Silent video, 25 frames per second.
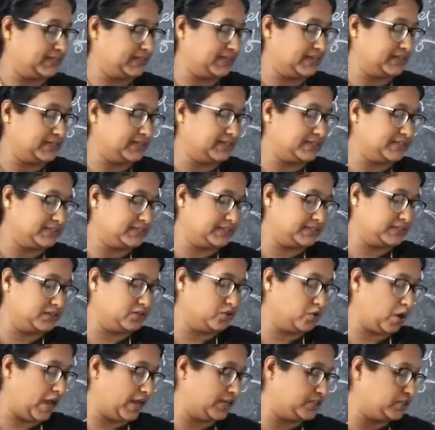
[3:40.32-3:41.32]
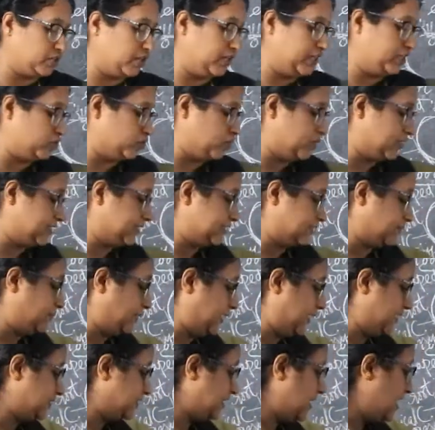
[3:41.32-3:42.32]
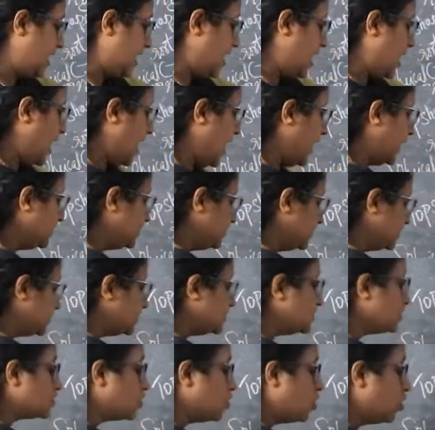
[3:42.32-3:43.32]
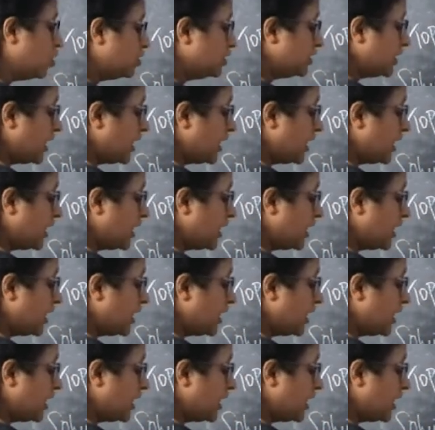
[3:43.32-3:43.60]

that is gradually towards the base, and this is called